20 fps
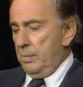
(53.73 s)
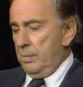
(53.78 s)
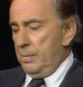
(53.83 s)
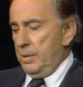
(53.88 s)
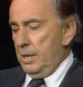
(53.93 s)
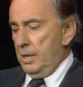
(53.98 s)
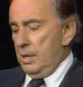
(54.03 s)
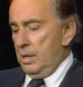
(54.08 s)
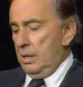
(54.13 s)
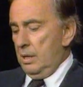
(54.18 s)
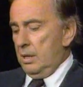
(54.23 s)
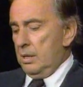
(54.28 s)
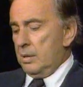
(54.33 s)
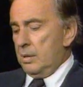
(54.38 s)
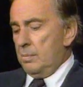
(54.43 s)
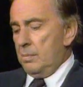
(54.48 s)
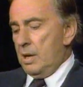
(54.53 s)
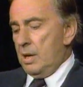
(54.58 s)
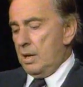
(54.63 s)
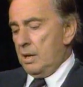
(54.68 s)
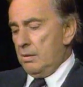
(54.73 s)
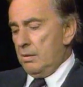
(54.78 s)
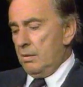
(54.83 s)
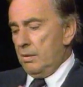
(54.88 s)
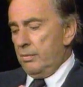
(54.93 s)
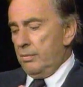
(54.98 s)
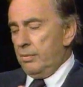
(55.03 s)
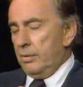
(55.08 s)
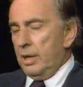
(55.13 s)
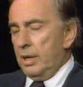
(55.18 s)
B, it is a matter
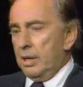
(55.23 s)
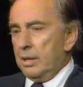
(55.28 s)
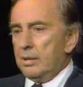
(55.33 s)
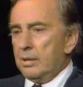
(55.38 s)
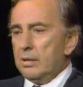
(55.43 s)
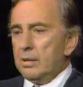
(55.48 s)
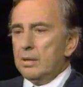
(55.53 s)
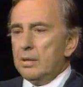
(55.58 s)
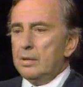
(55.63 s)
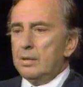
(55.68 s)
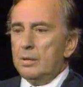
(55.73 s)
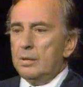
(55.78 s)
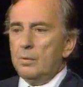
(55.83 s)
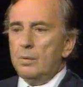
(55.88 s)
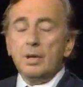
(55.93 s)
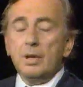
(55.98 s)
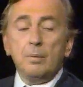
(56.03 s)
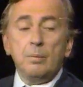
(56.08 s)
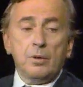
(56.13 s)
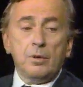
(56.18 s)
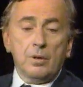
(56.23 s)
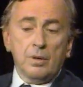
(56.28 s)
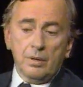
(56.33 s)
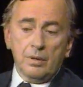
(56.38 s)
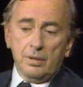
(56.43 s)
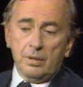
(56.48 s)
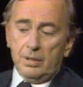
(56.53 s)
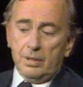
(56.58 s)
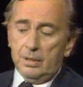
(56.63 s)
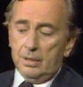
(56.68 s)
of record that William
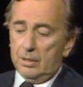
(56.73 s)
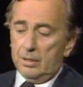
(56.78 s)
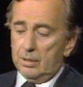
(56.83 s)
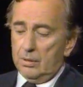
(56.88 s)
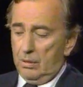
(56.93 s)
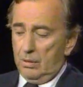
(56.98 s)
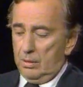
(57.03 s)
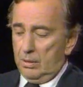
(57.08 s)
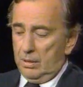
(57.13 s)
Herndon's